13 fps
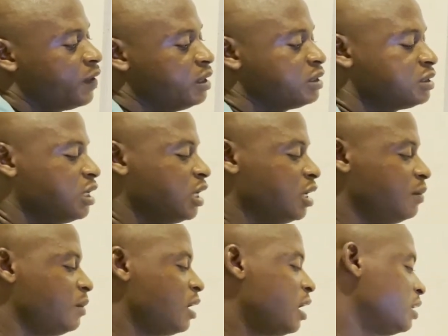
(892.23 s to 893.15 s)
is
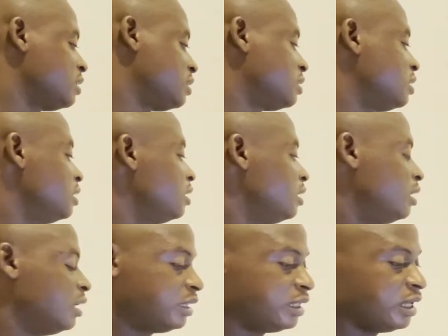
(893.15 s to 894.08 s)
termed as
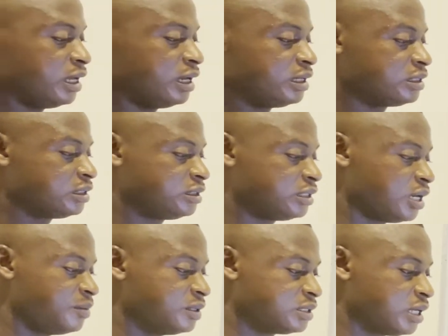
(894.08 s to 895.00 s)
the third
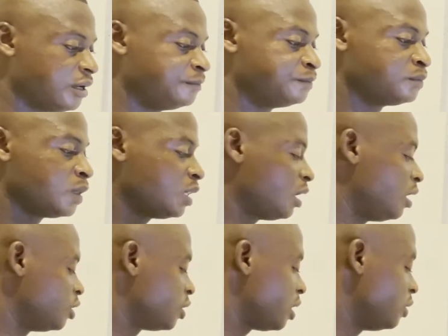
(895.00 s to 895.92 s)
trimester. Now
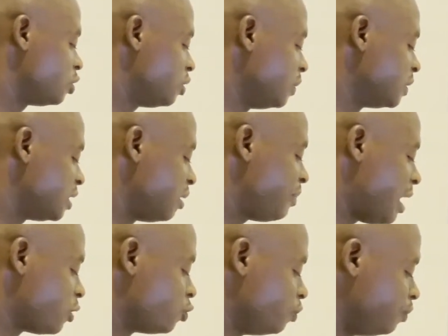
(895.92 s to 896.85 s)
let's look at how you say
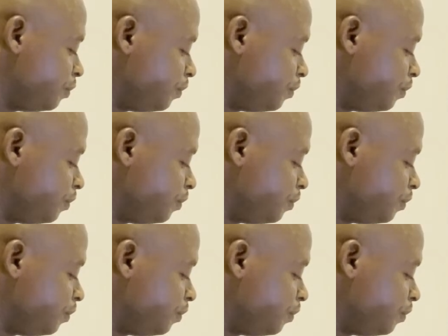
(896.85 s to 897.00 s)
partum.